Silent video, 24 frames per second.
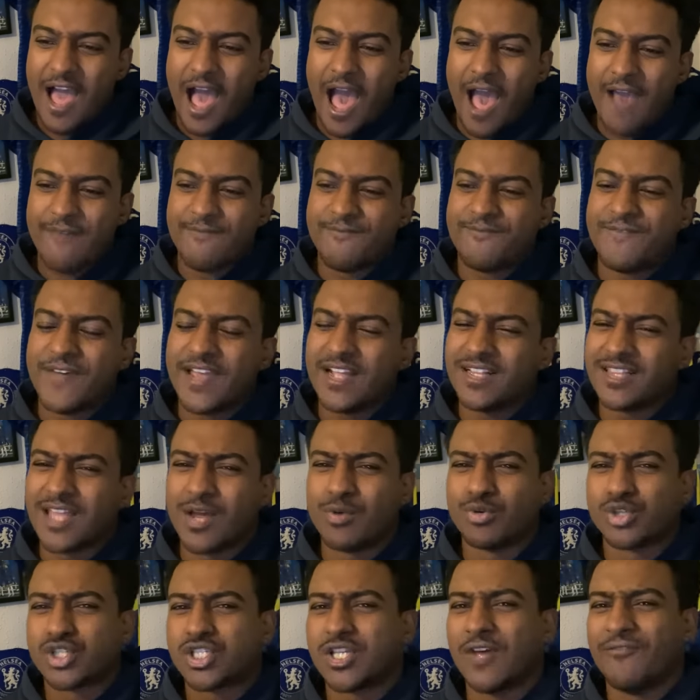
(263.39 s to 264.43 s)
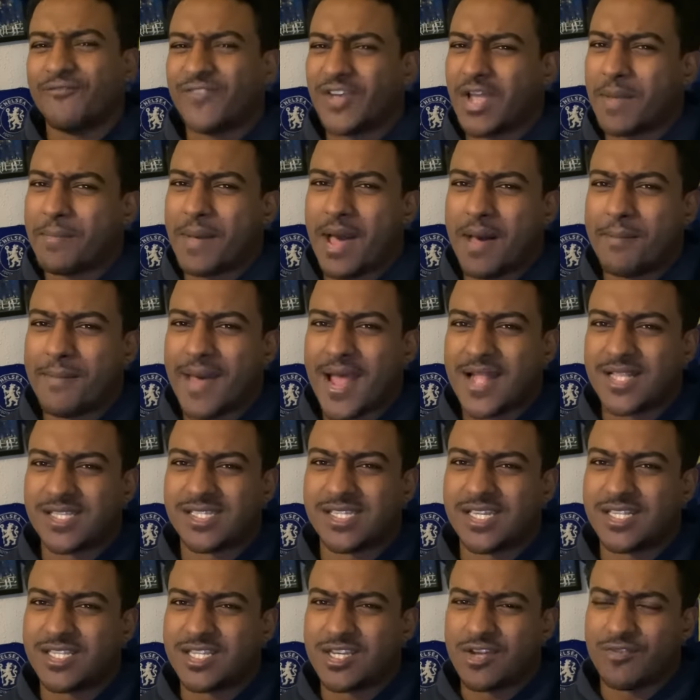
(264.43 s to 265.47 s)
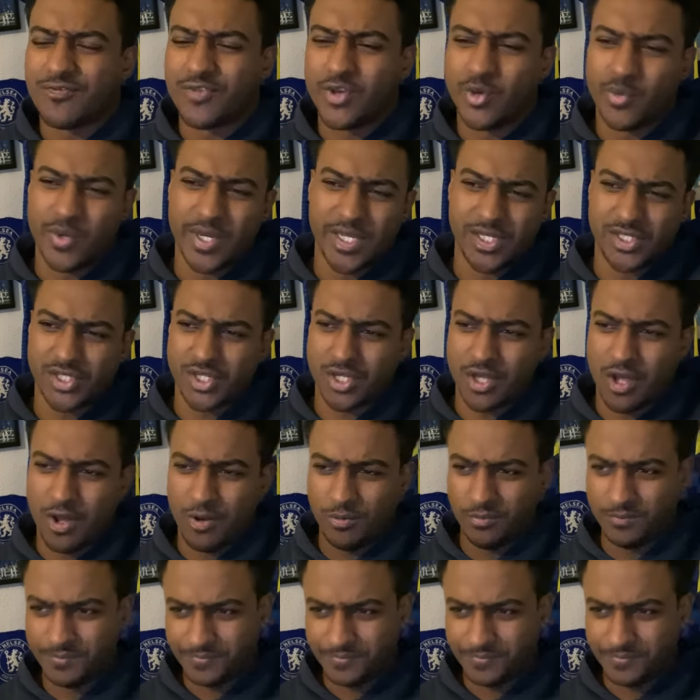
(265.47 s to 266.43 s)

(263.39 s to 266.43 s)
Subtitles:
I think there was something about Man City a few weeks ago.